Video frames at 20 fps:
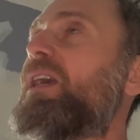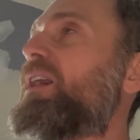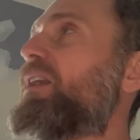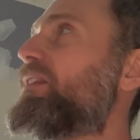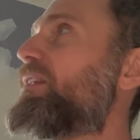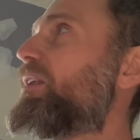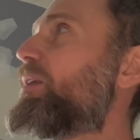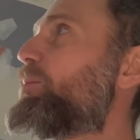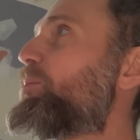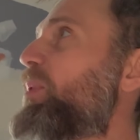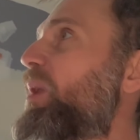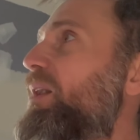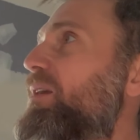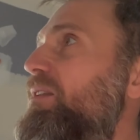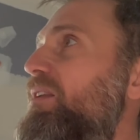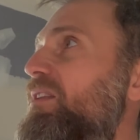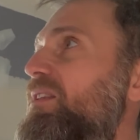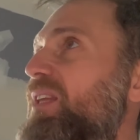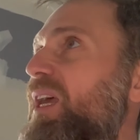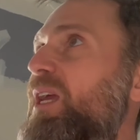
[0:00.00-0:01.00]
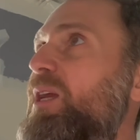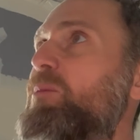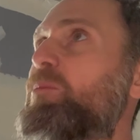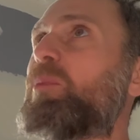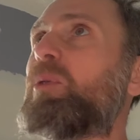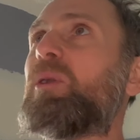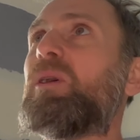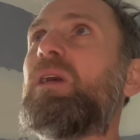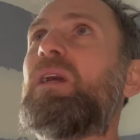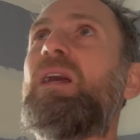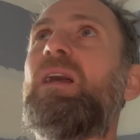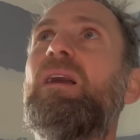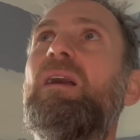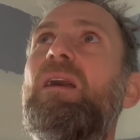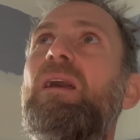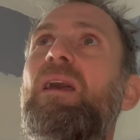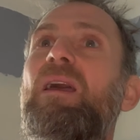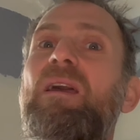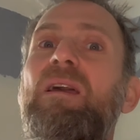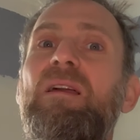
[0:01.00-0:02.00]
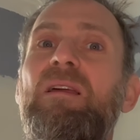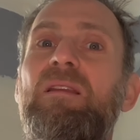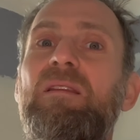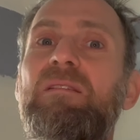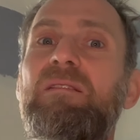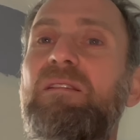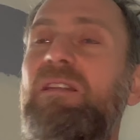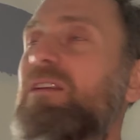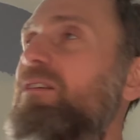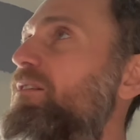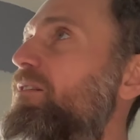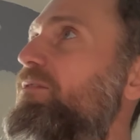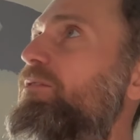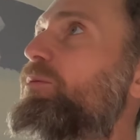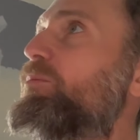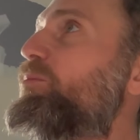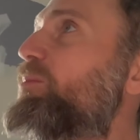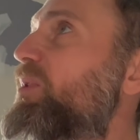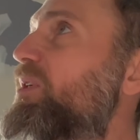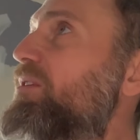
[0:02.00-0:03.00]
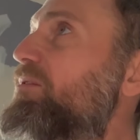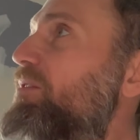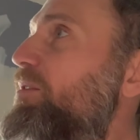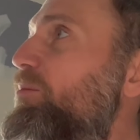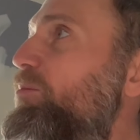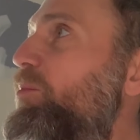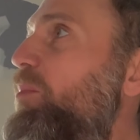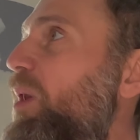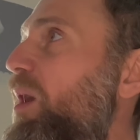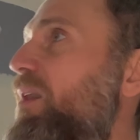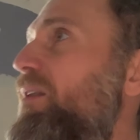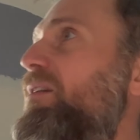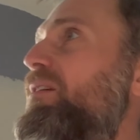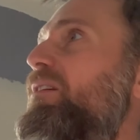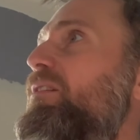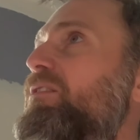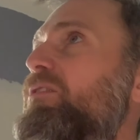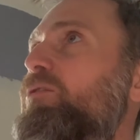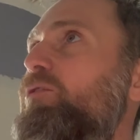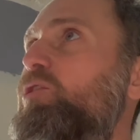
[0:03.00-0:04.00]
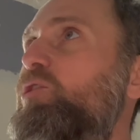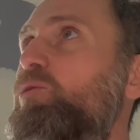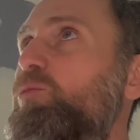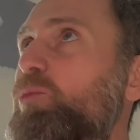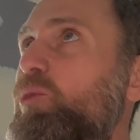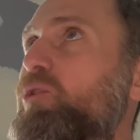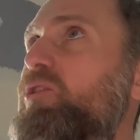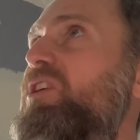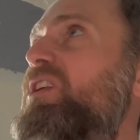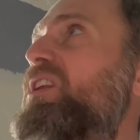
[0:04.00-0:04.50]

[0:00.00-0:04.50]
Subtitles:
then applied the tape and didn't even bother to smooth it